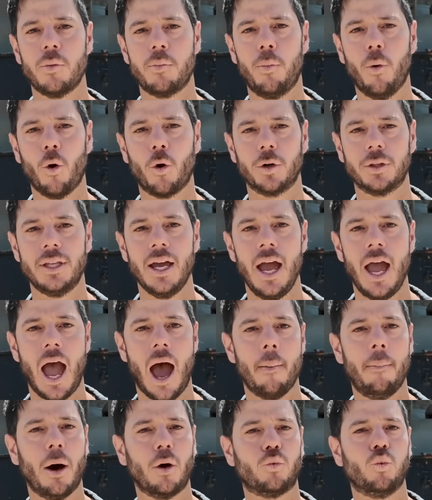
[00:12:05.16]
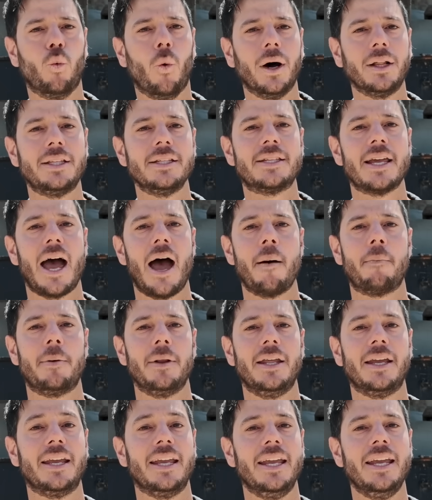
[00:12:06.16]
report about what is
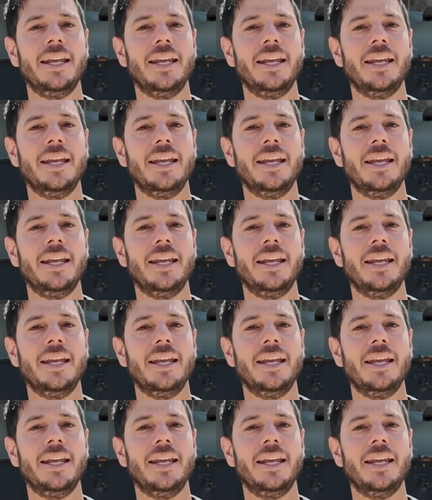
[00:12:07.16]
happening